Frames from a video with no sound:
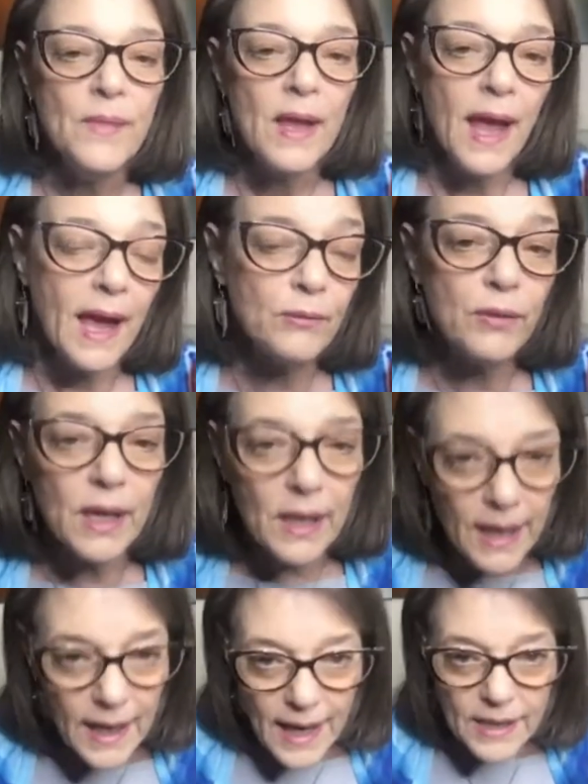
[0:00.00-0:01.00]
And
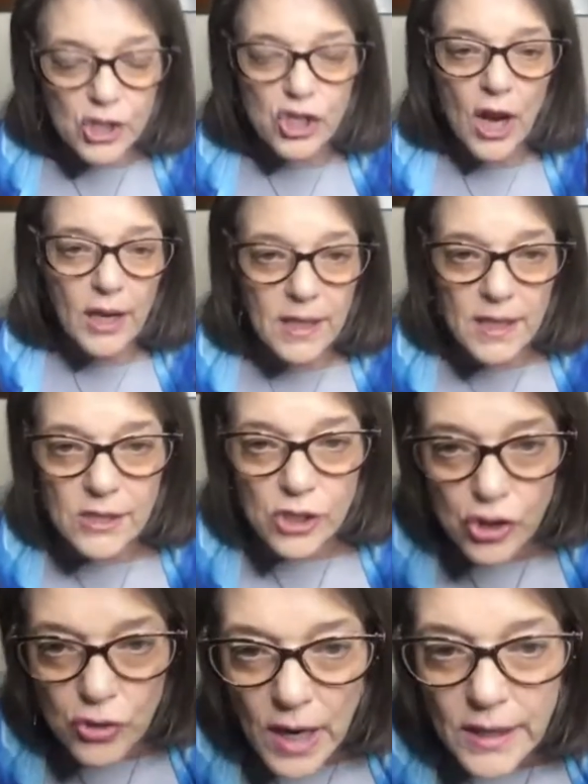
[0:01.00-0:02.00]
really, in Chinese
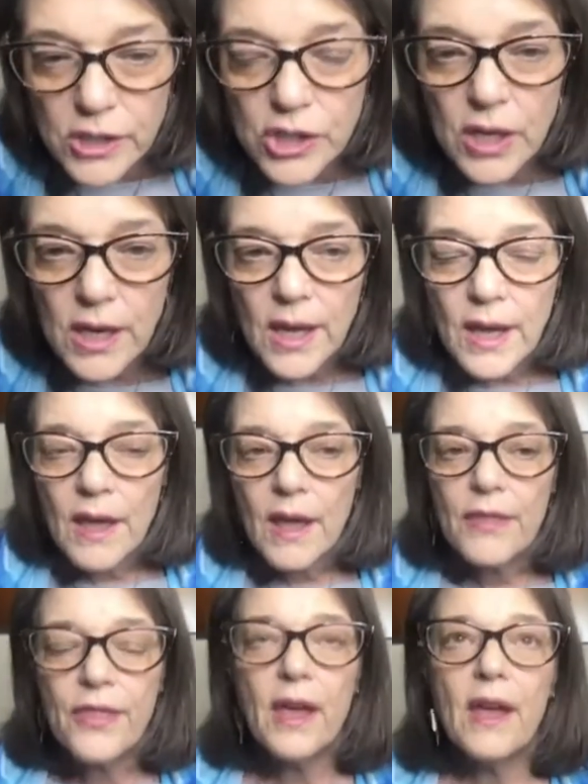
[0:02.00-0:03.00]
astrology,
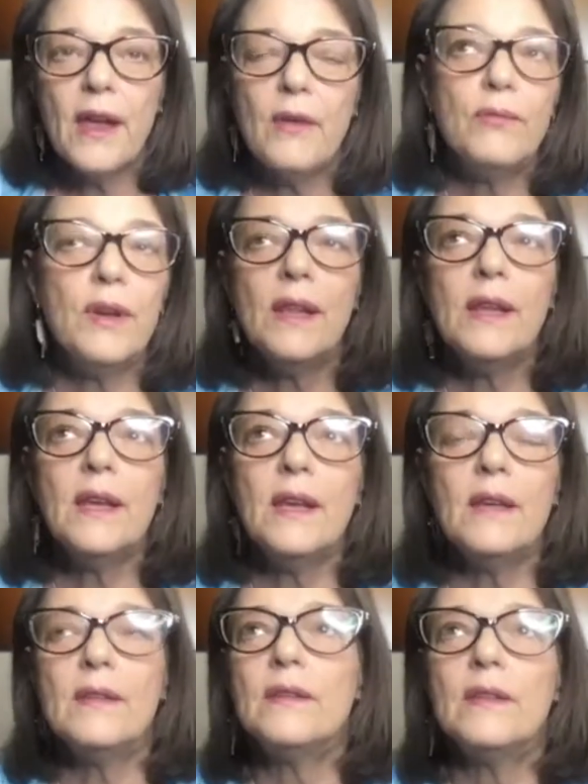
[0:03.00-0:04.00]

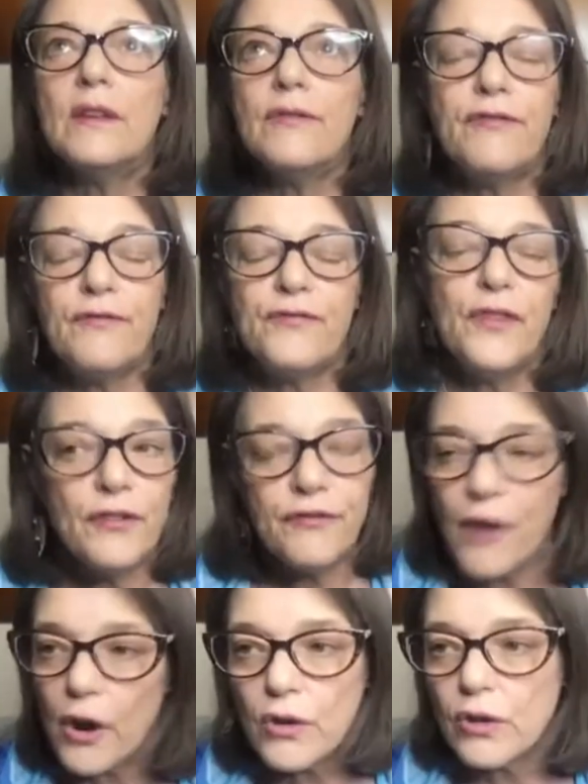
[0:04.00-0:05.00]
the
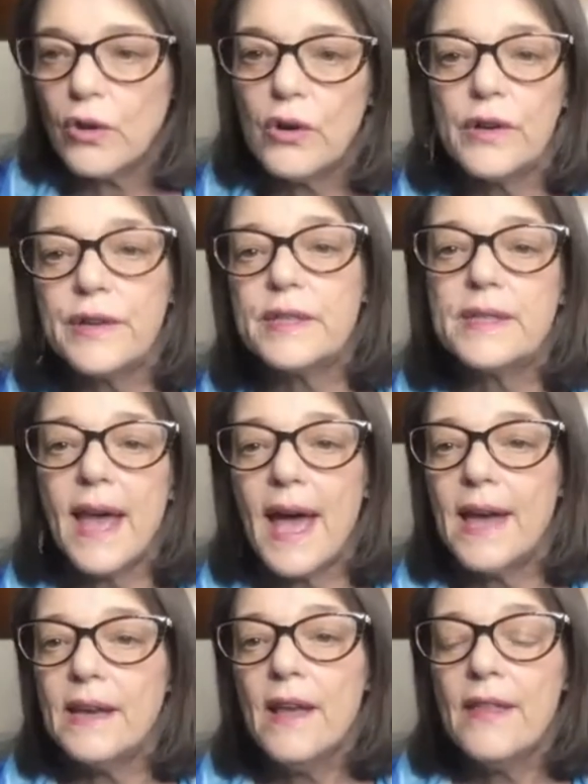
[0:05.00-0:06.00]
folklore is
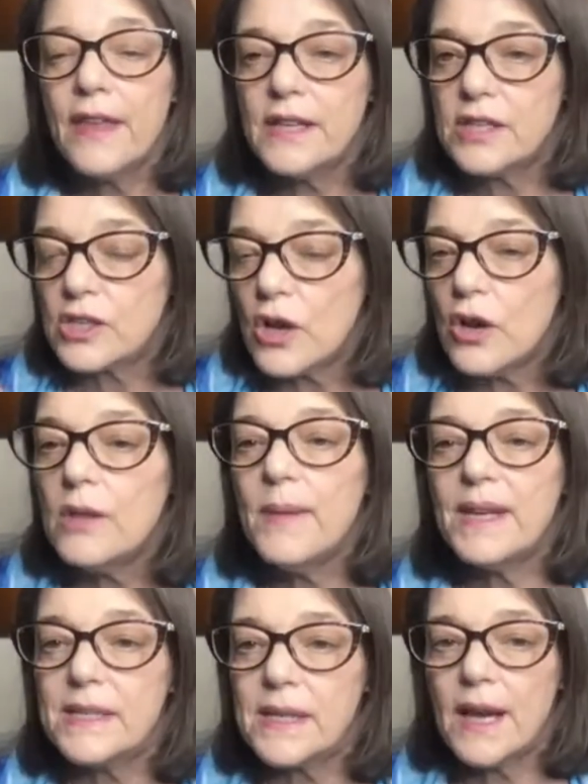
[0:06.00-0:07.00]
that they saw them
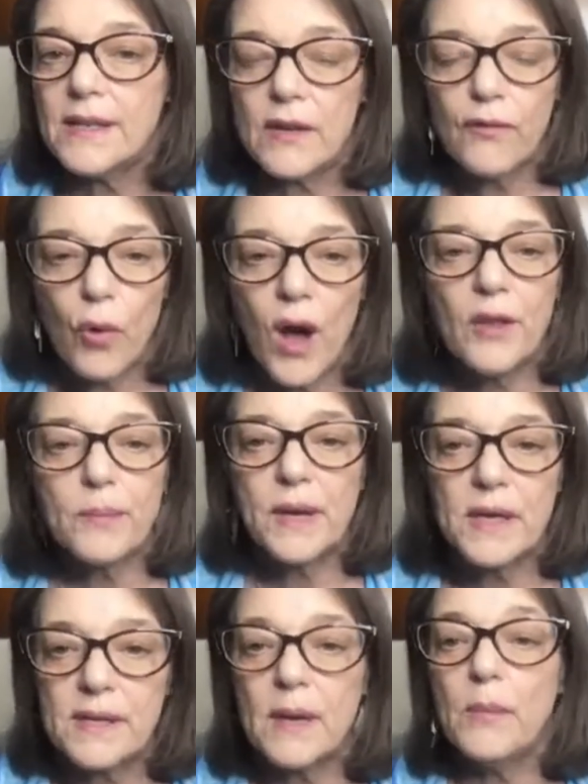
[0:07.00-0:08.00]
as signs of wealth
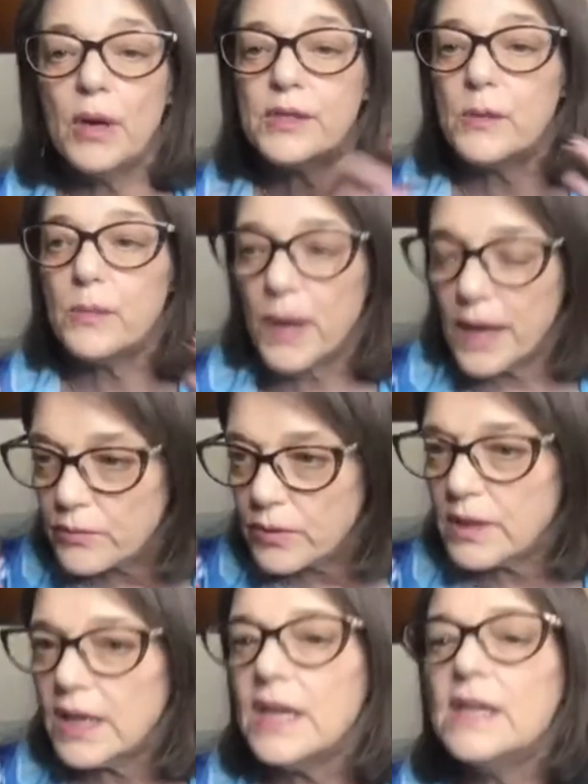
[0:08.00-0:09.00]
because they multiplied
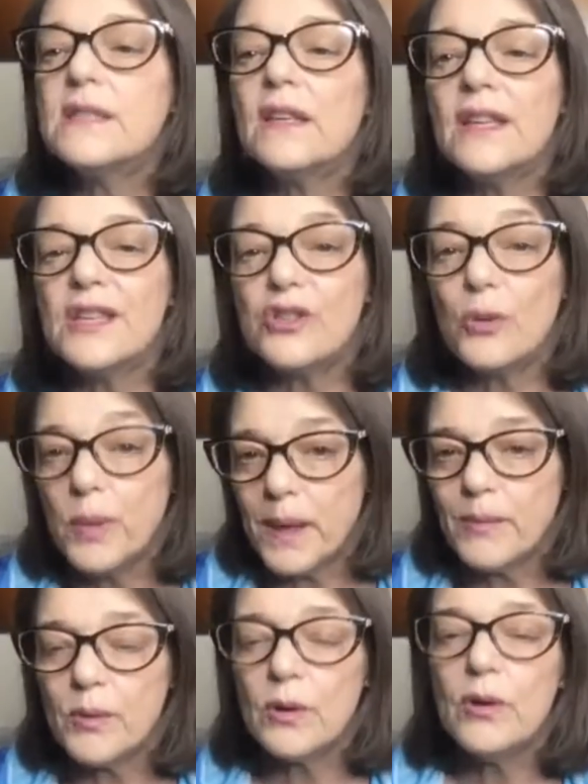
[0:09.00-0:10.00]
really easily. So
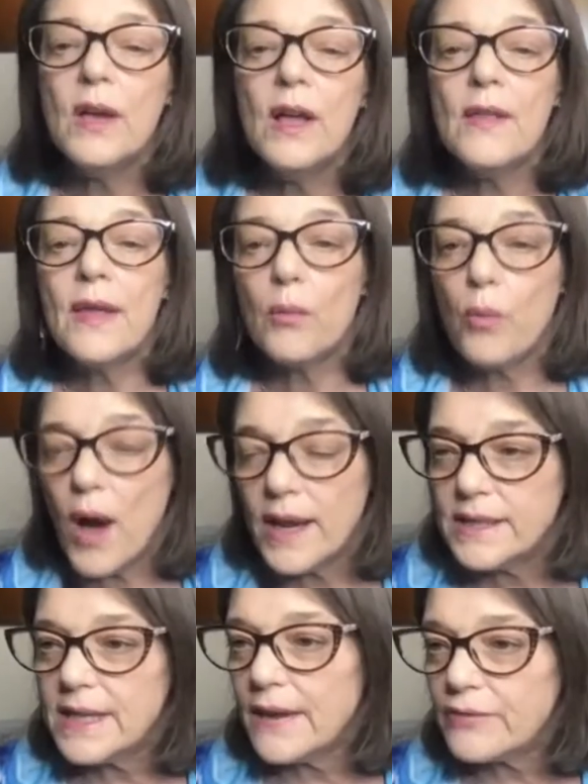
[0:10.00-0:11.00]
people that
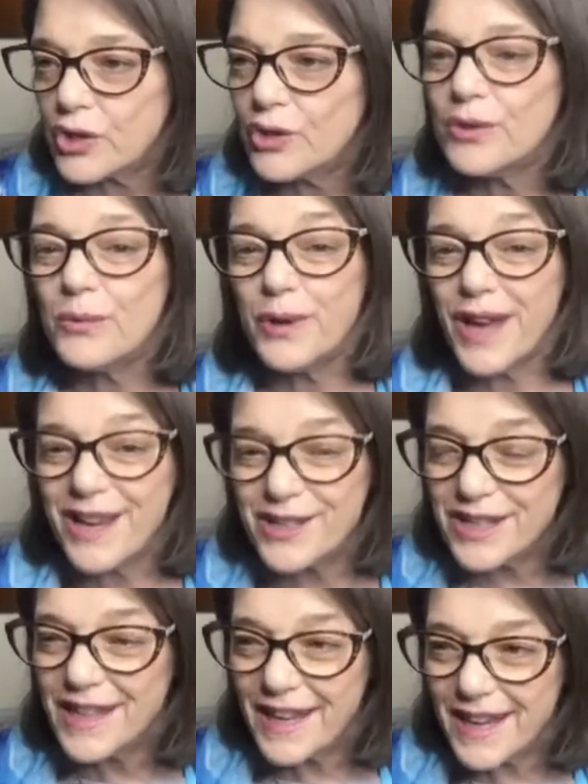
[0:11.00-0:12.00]
wanted to have children would
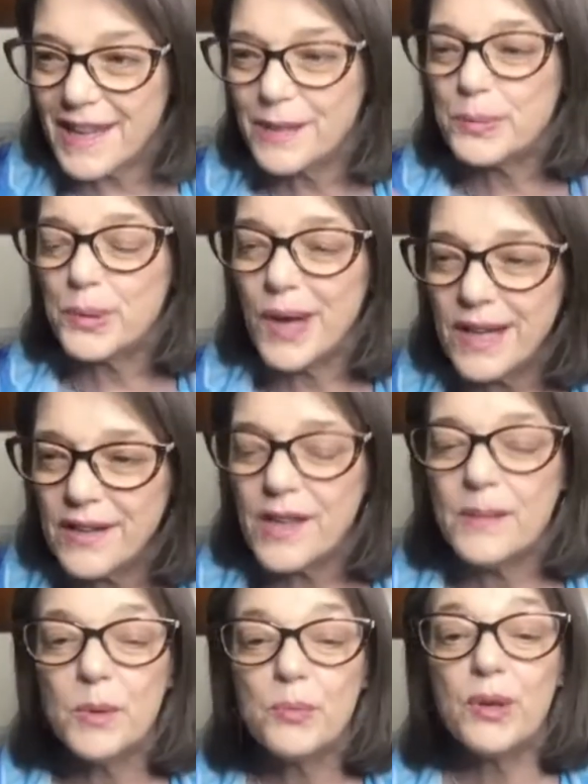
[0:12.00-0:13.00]
actually like kind of pray to
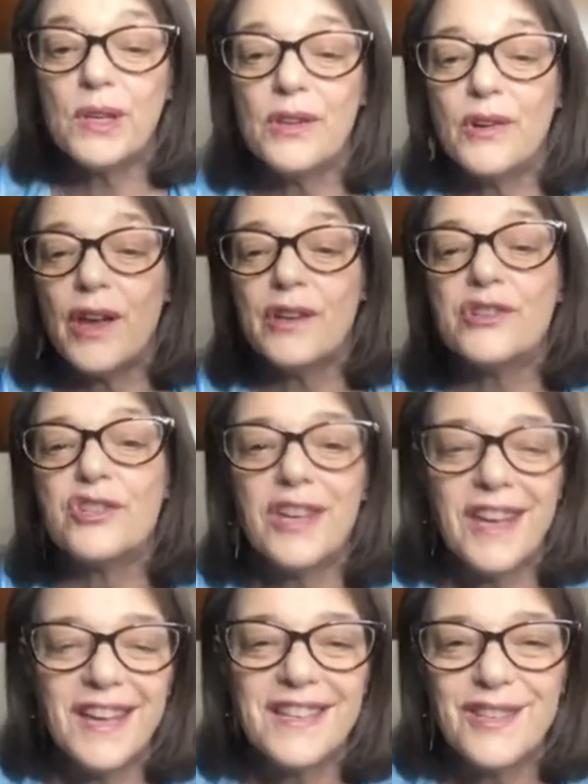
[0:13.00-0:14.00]
them and bring their
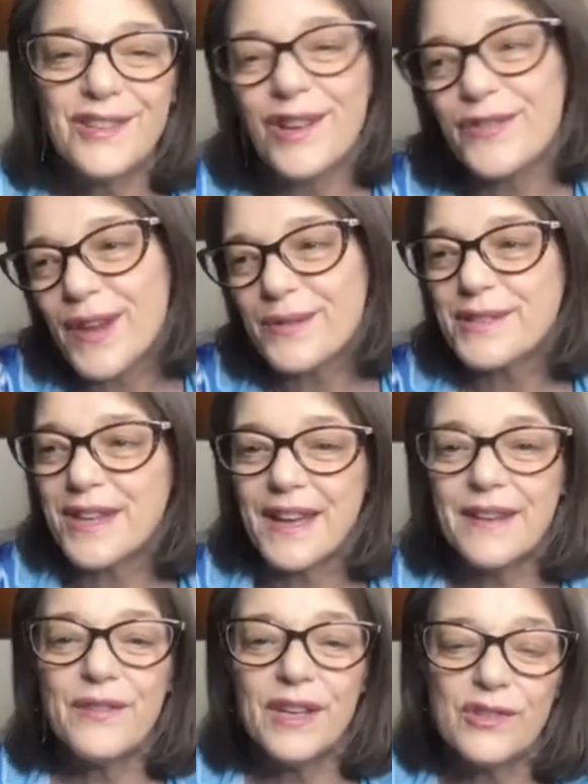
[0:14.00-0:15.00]
energy in. So I thought that was kind
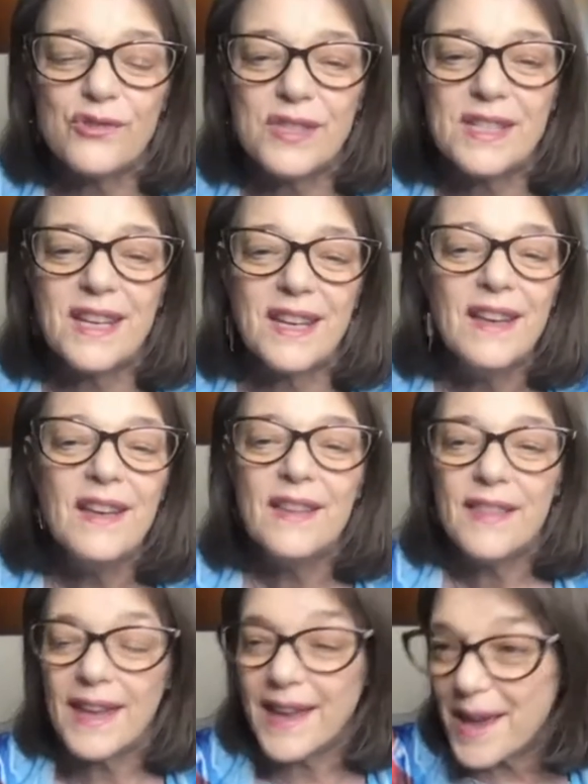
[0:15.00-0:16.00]
of interesting.
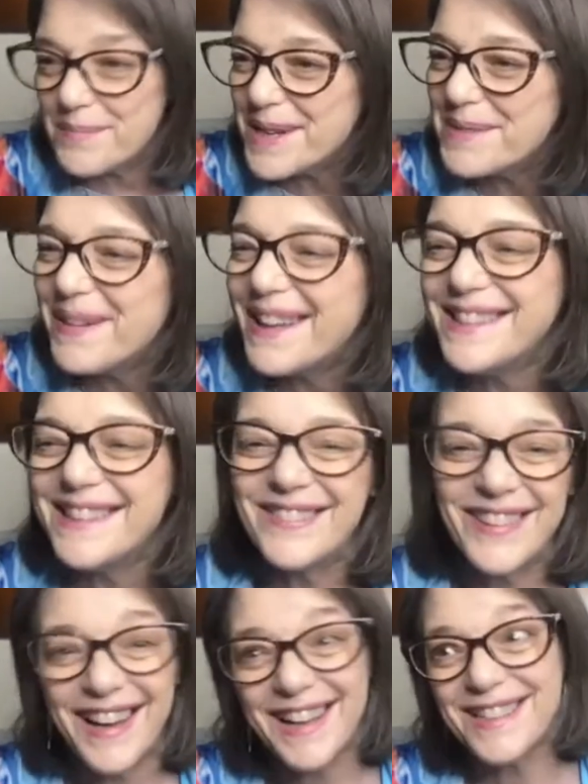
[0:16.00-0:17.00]
They can be abundant,
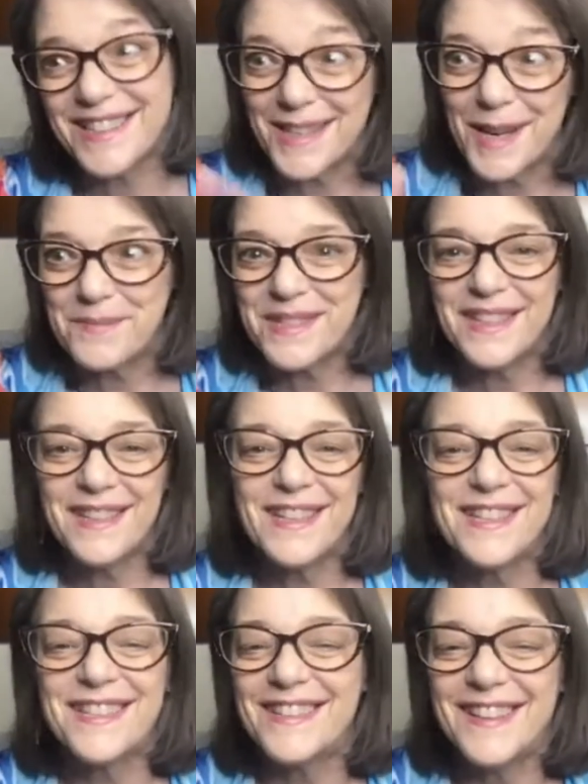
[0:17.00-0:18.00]
right? Some
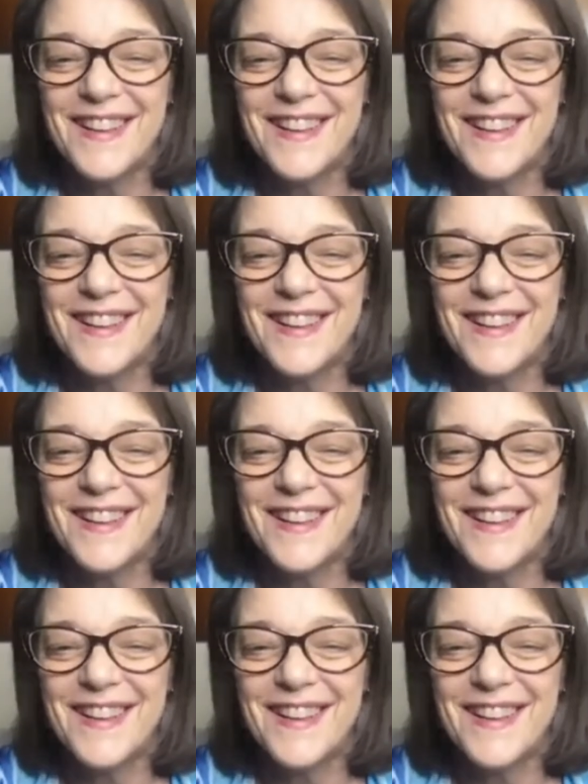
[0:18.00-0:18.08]
cities.